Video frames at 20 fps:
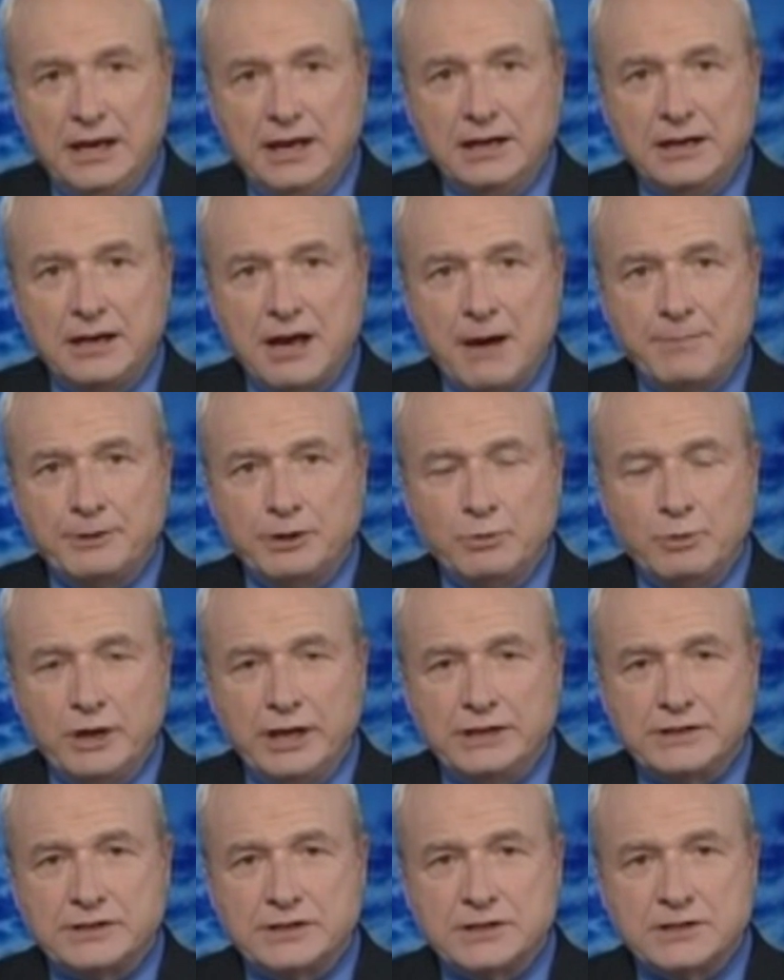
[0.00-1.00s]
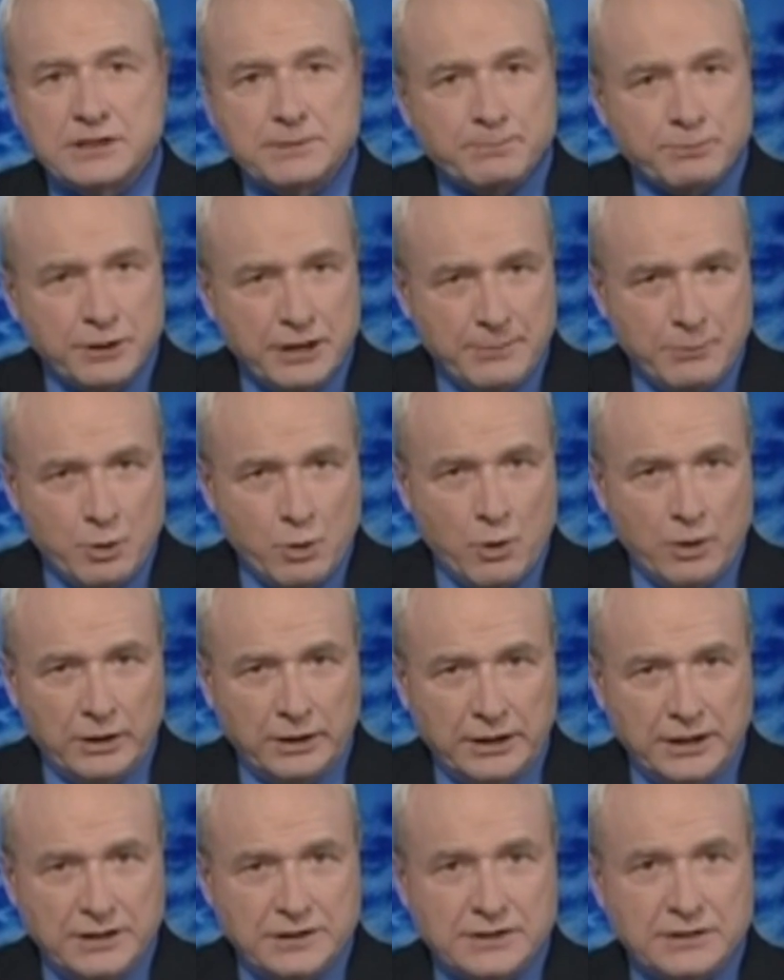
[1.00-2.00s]
In a couple of weeks, the Supreme
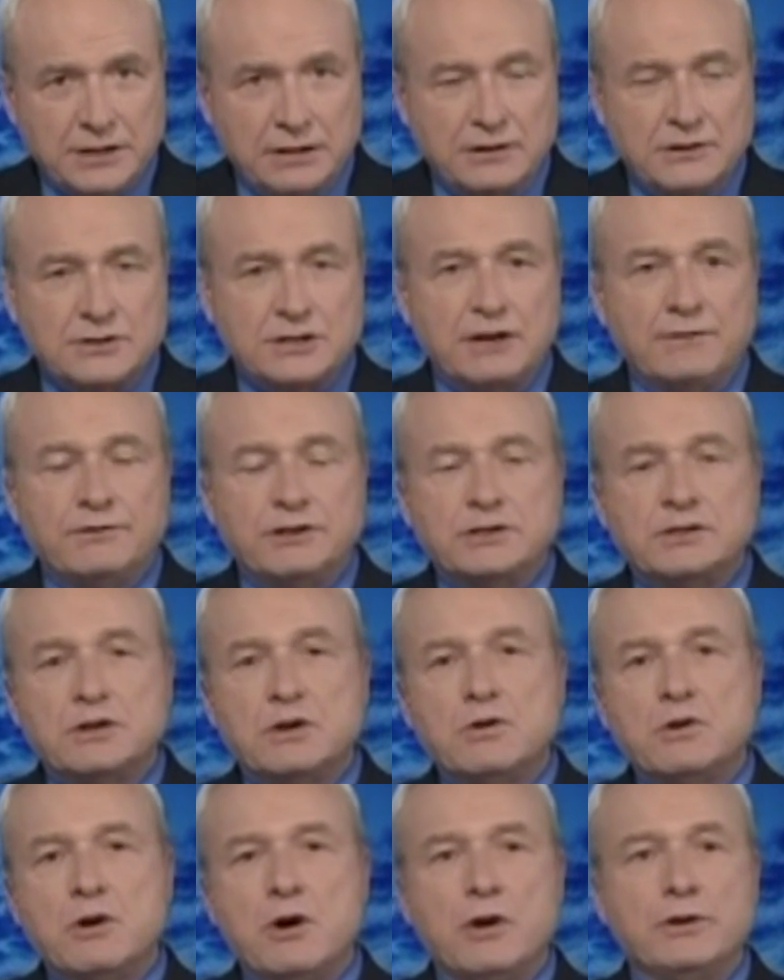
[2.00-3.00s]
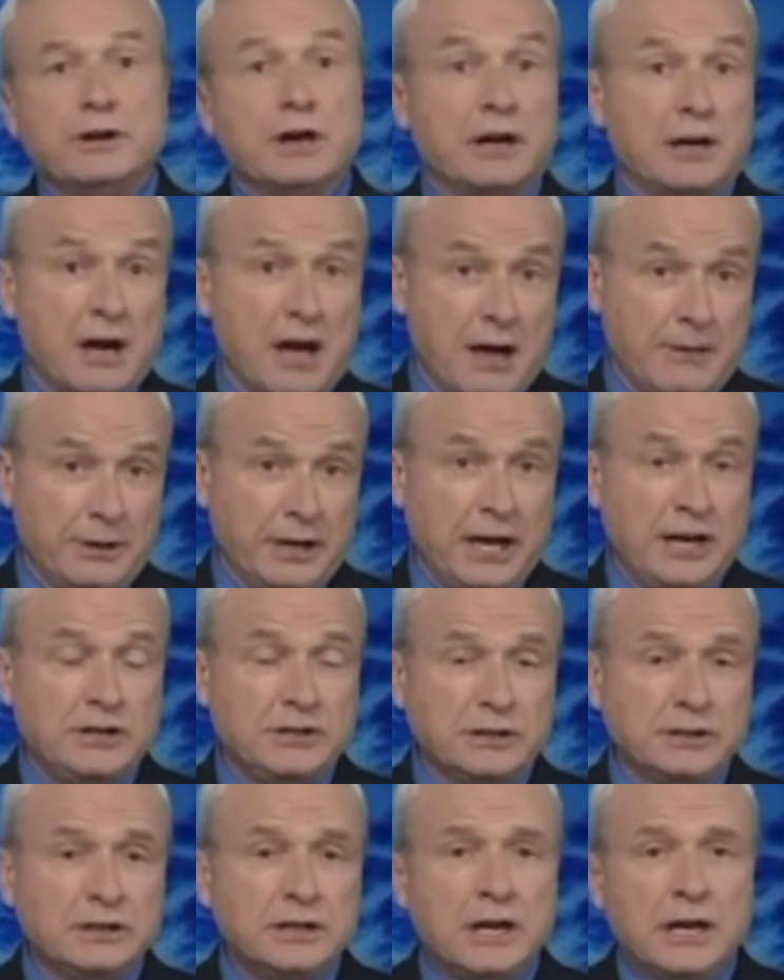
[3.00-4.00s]
Court considers if the so-called
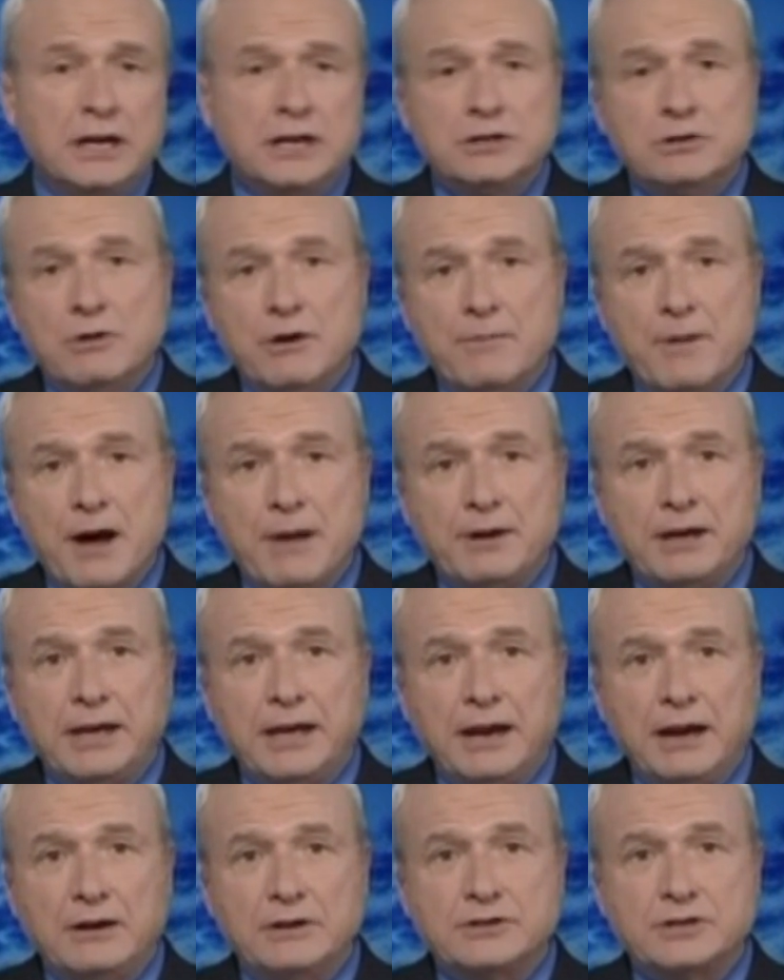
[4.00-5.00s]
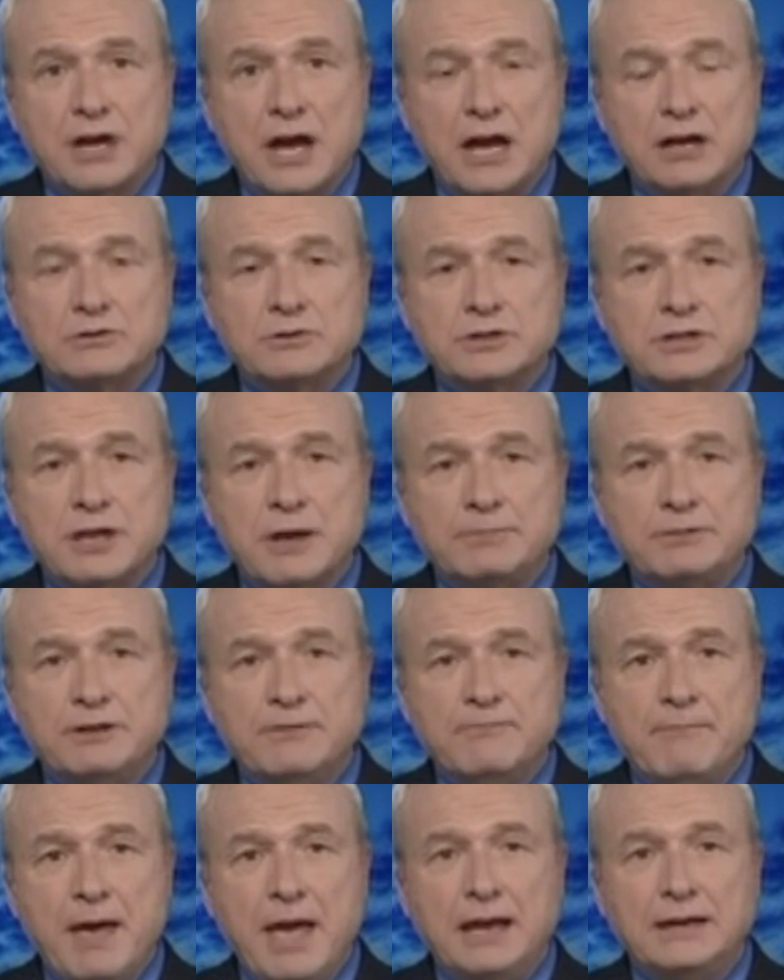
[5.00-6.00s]
accommodation to Obamacare's
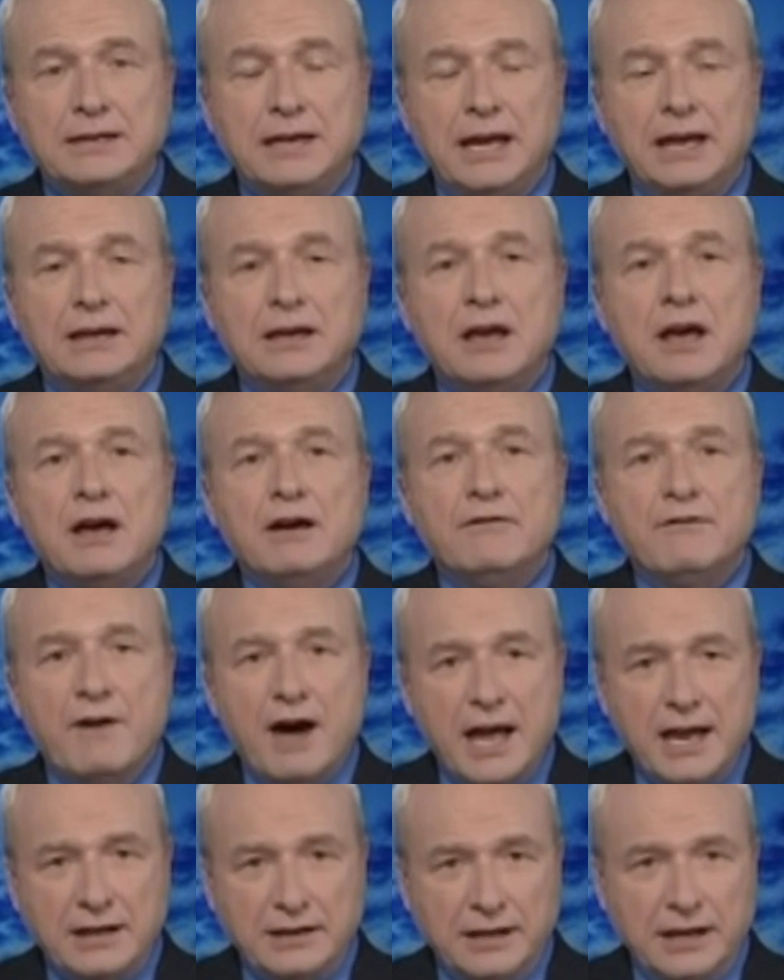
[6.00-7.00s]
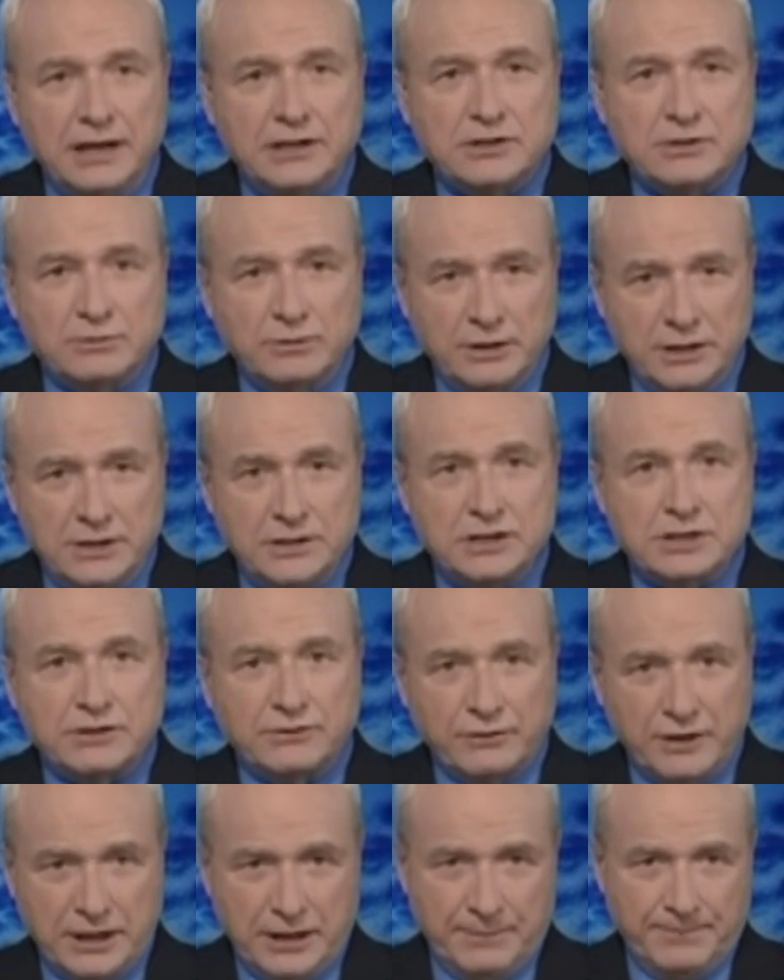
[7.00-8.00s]
contraceptive mandate violates
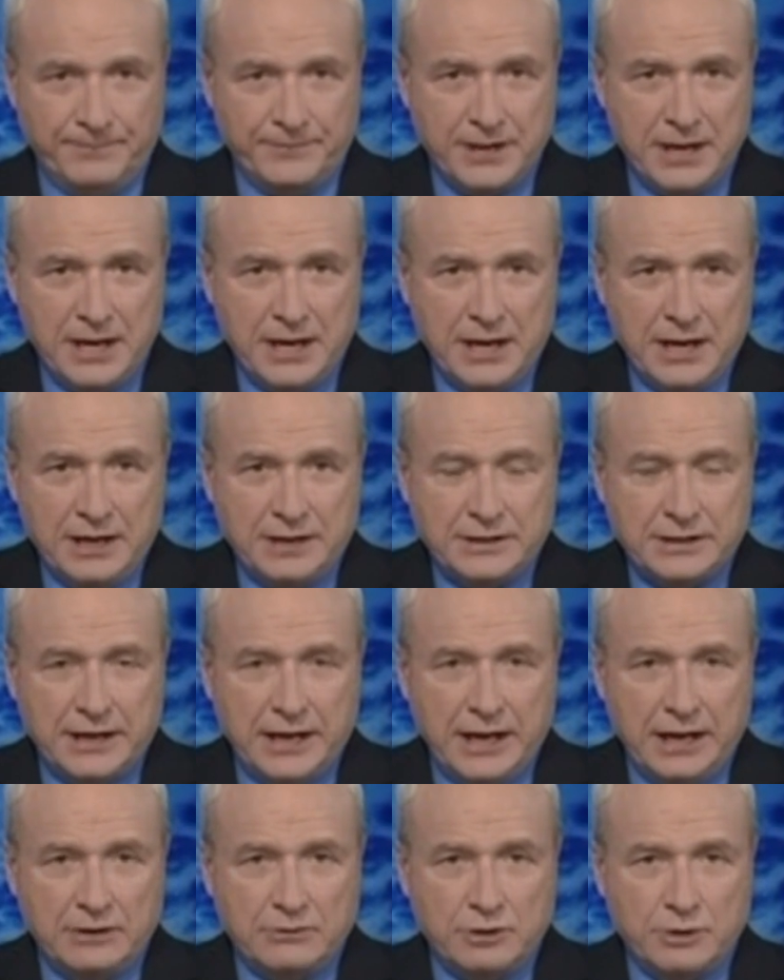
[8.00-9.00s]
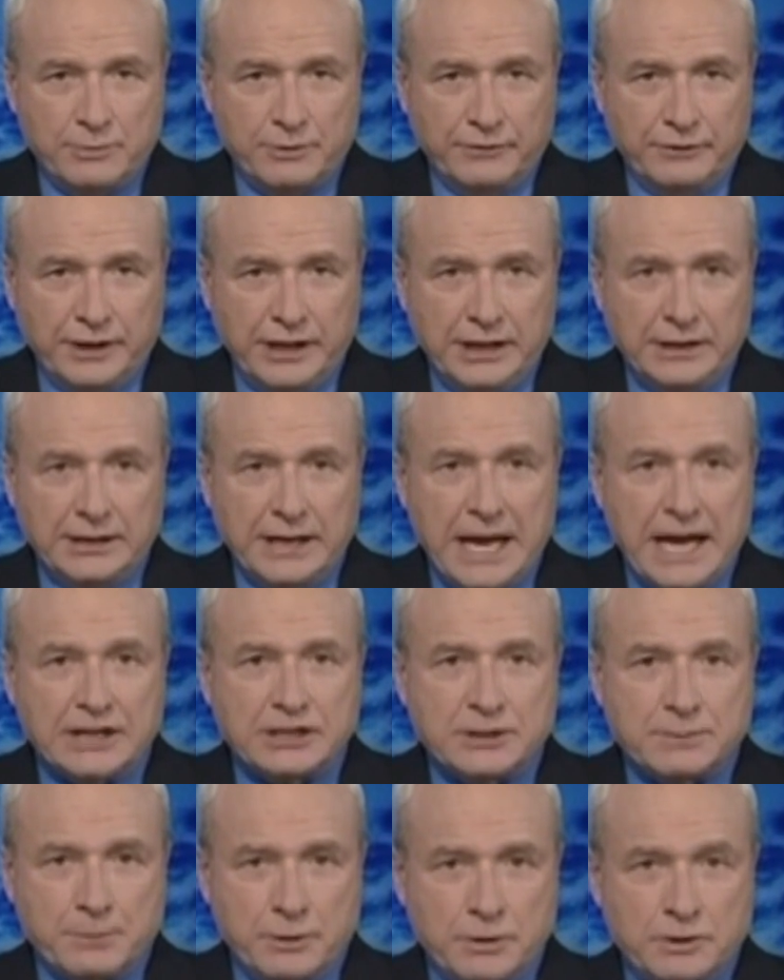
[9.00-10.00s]
religious freedom. Today, a group of
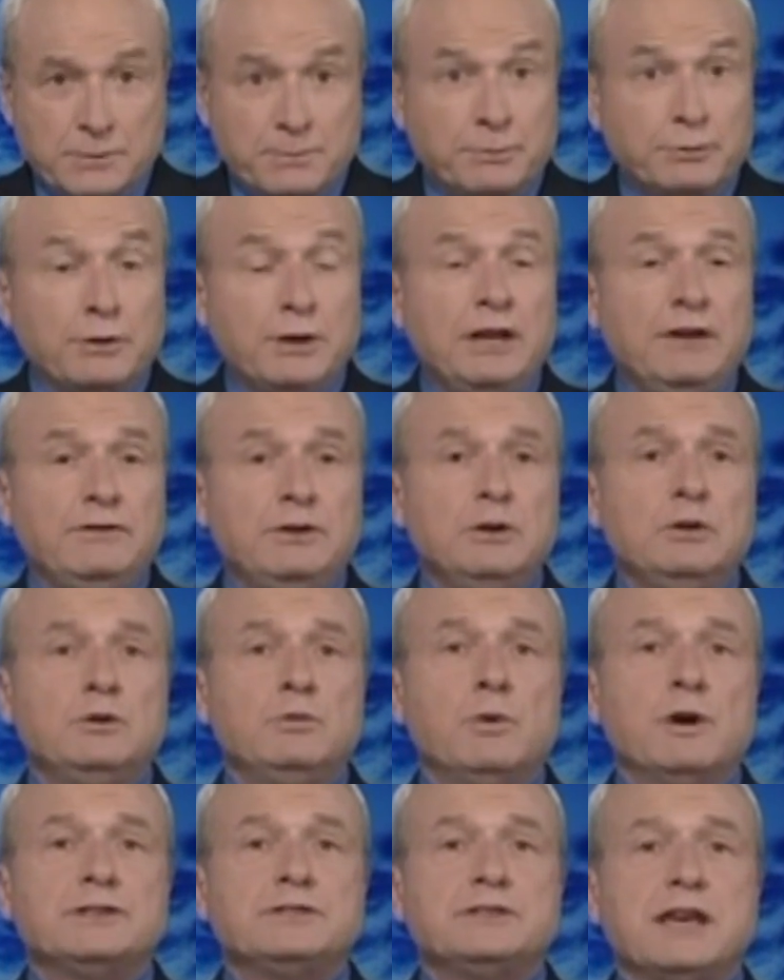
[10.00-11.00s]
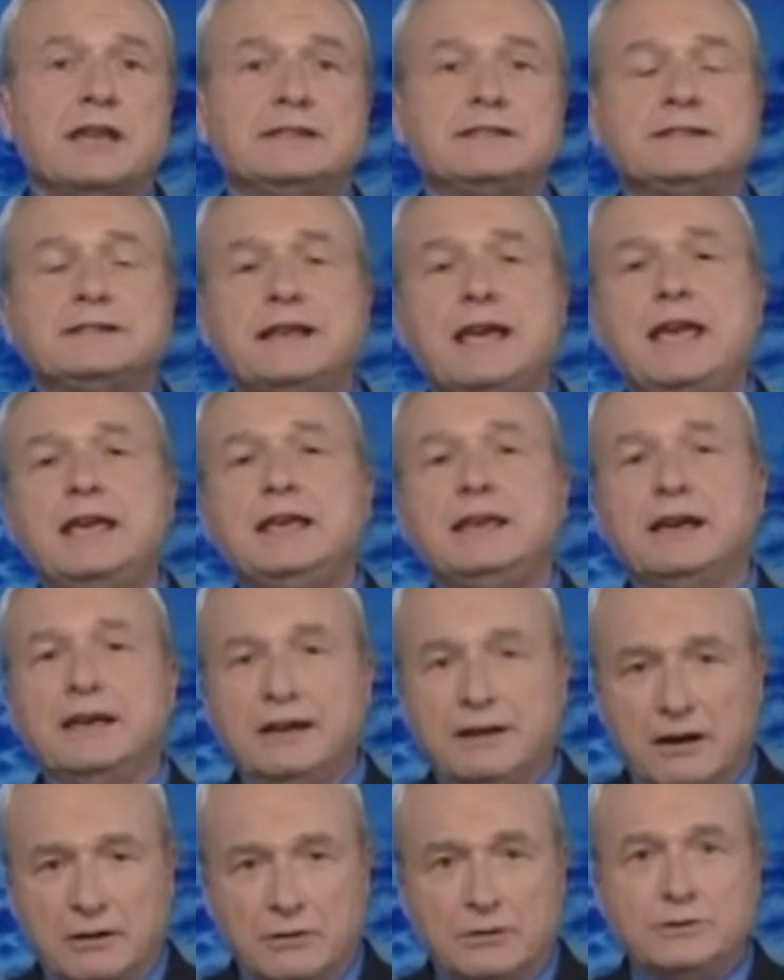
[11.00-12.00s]
legal experts previewed what's at
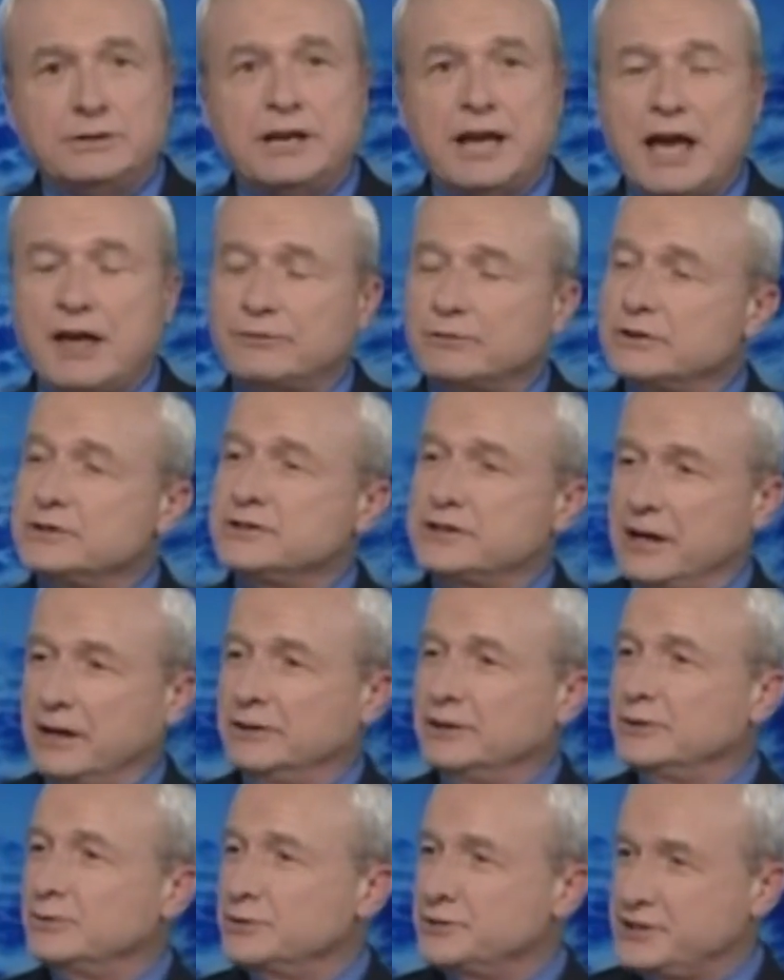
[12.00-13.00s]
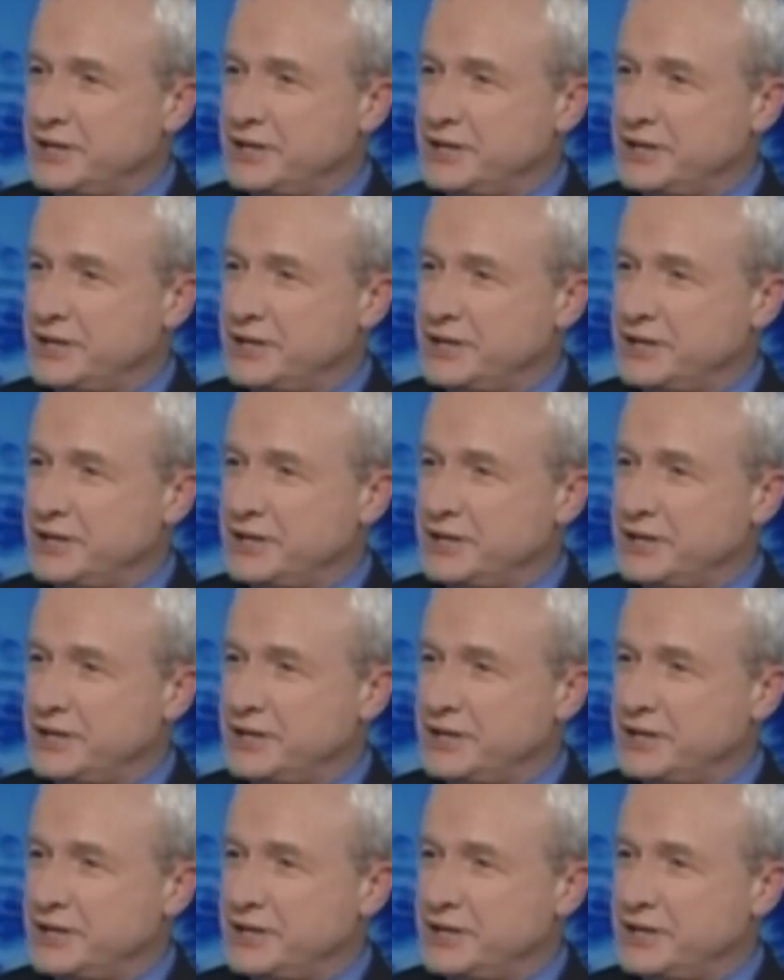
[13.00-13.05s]
stake, and our own Catherine Zeltner